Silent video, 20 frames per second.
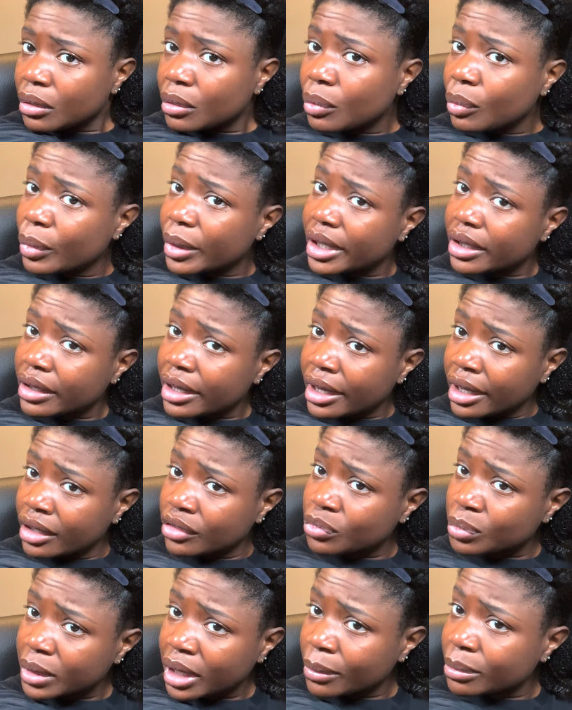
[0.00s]

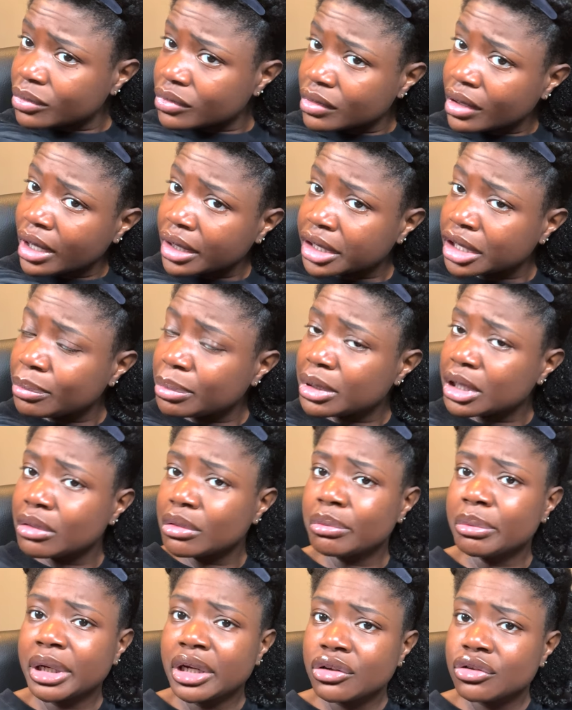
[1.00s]
Whereas when I was not keeping up
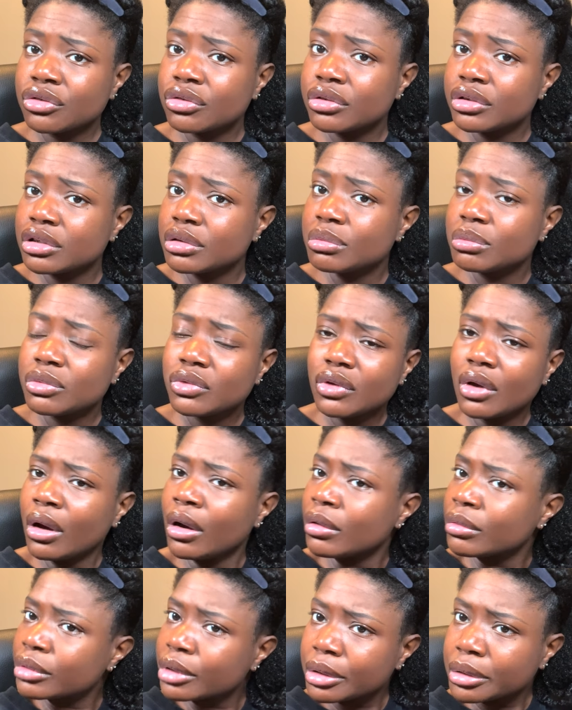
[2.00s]
with my trims,
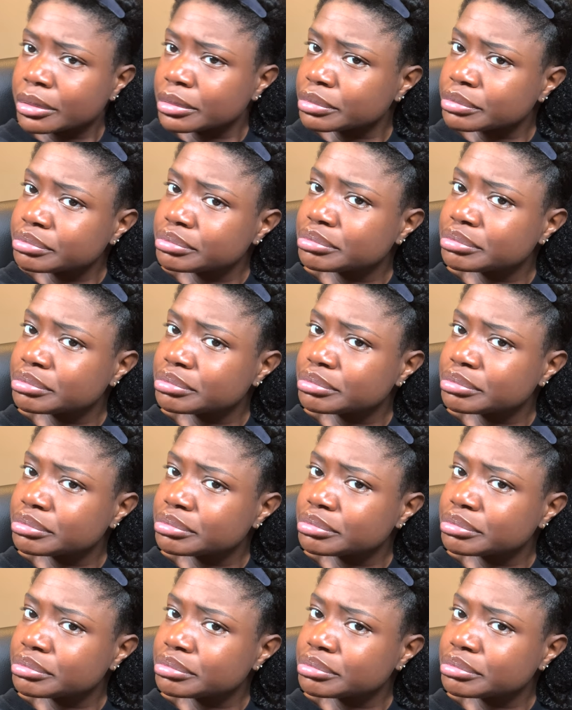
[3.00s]
oh no,